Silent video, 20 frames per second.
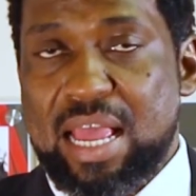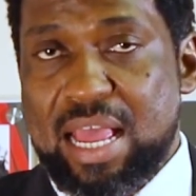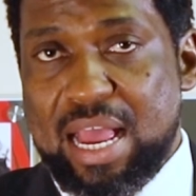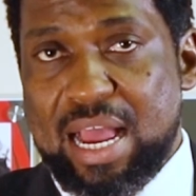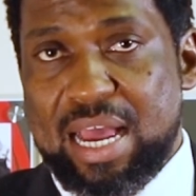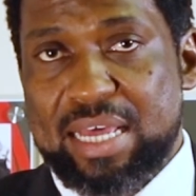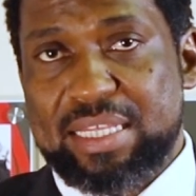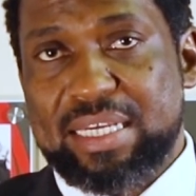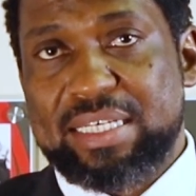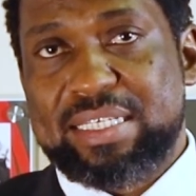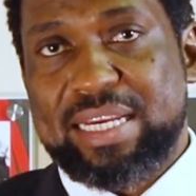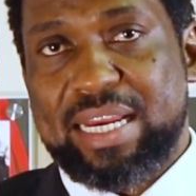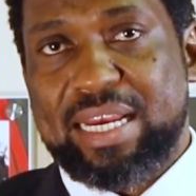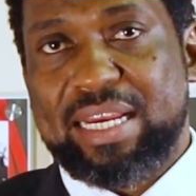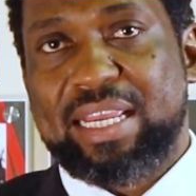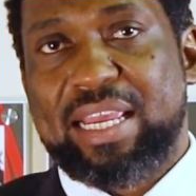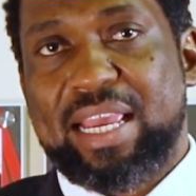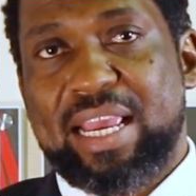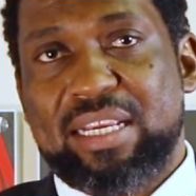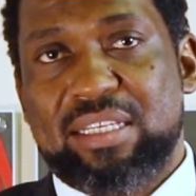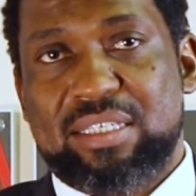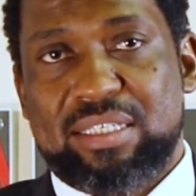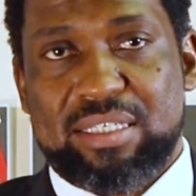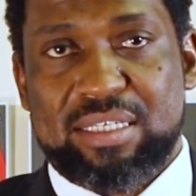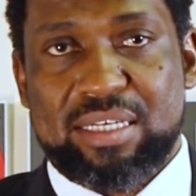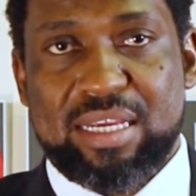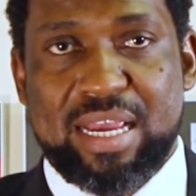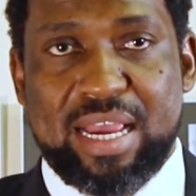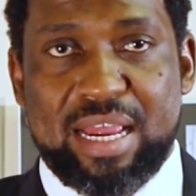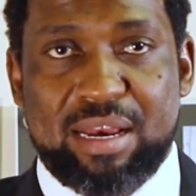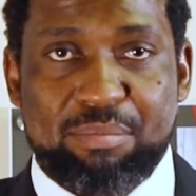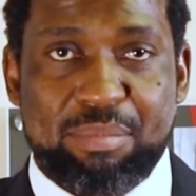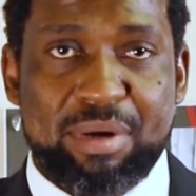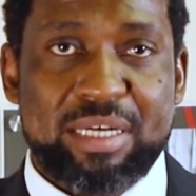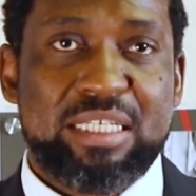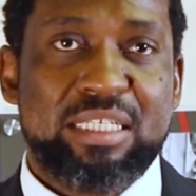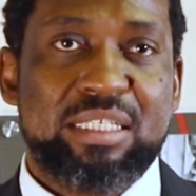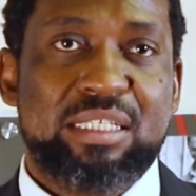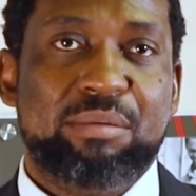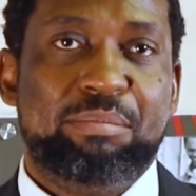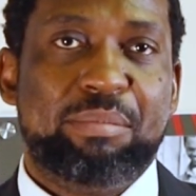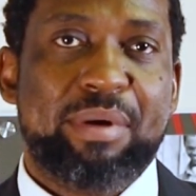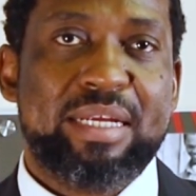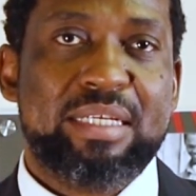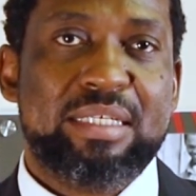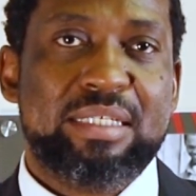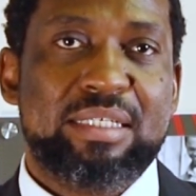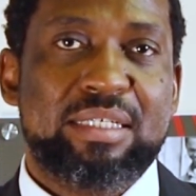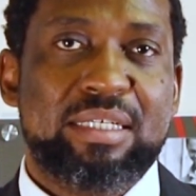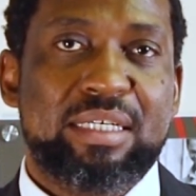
other delegates and participants.